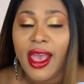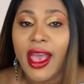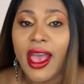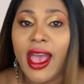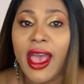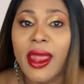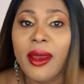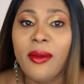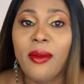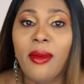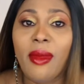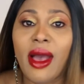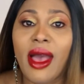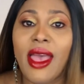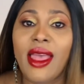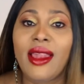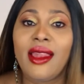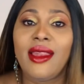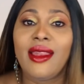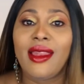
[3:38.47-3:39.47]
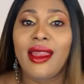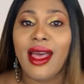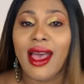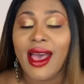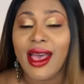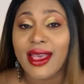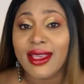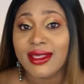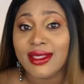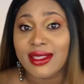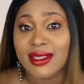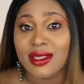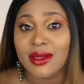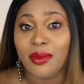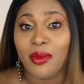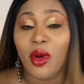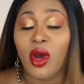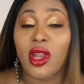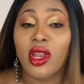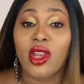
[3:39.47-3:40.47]
And my
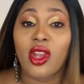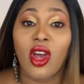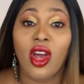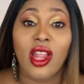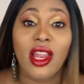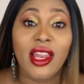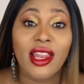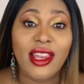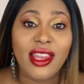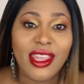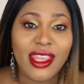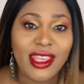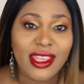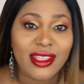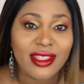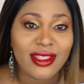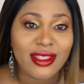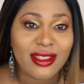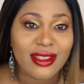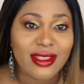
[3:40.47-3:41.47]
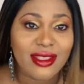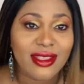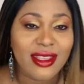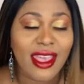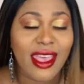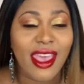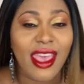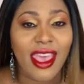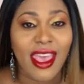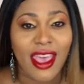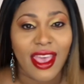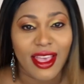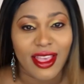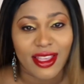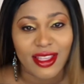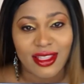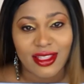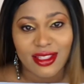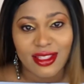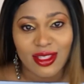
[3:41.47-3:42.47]
last but not least
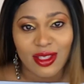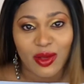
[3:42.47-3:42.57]
is